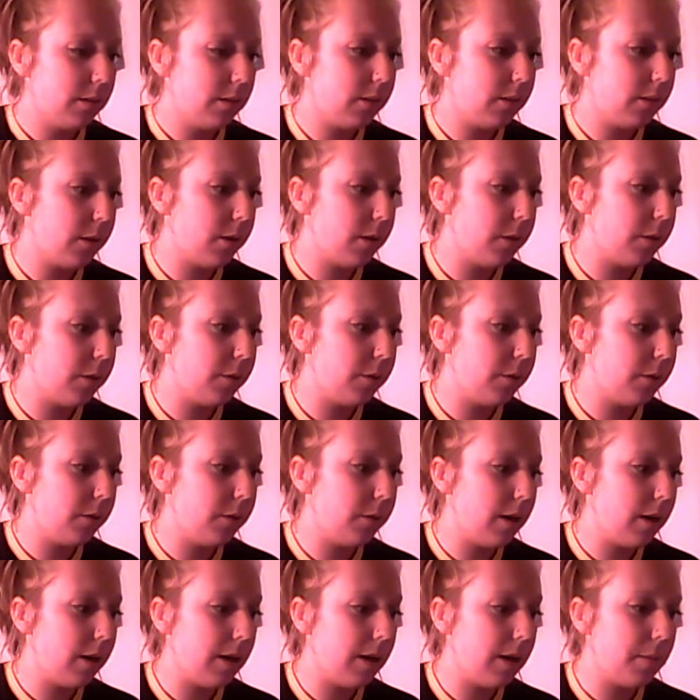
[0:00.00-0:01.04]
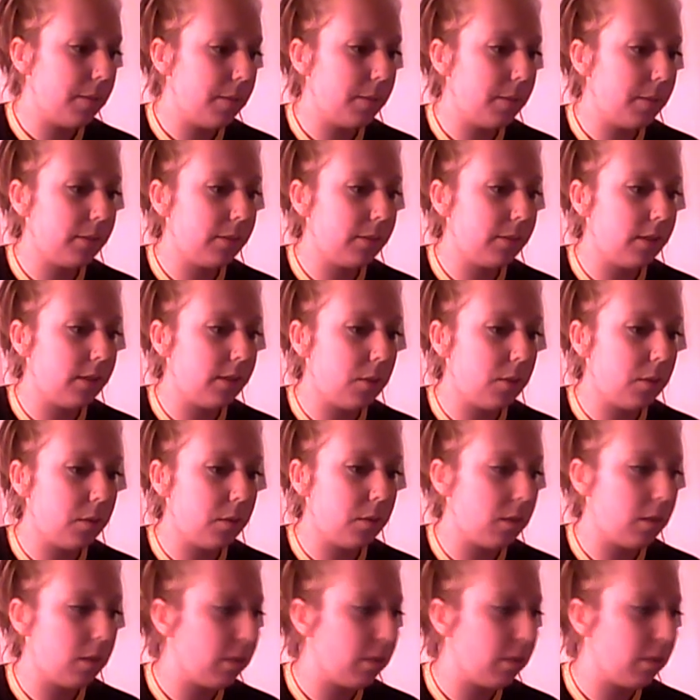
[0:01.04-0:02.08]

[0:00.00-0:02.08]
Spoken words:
So I'm gonna start with